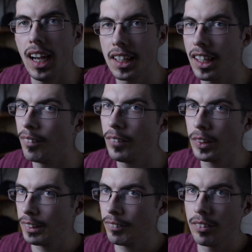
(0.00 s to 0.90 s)
I can get a
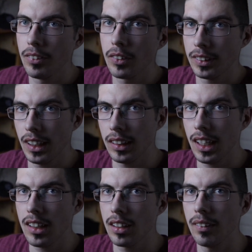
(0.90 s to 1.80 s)
bunch of my photos I
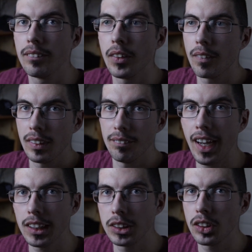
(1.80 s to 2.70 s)
like, put them to
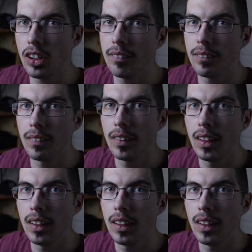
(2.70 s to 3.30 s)
batch job,